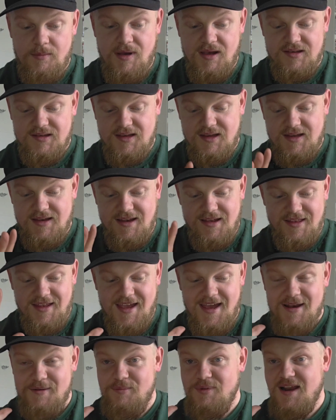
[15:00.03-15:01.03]
basket. Now,
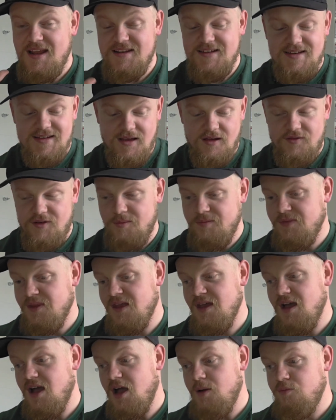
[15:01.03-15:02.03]
they had plenty of them.
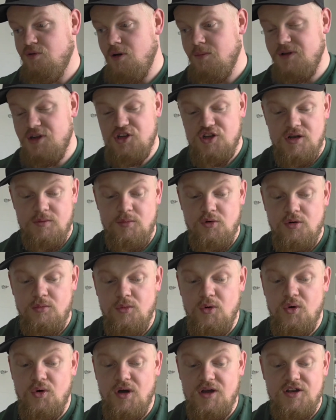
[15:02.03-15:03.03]
I probably should have bought
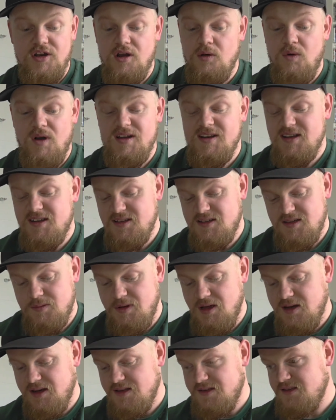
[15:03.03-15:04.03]
more. I don't know why I didn't, to
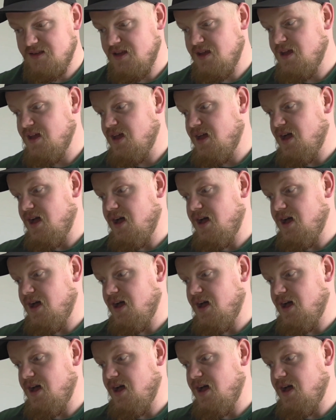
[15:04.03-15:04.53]
be honest.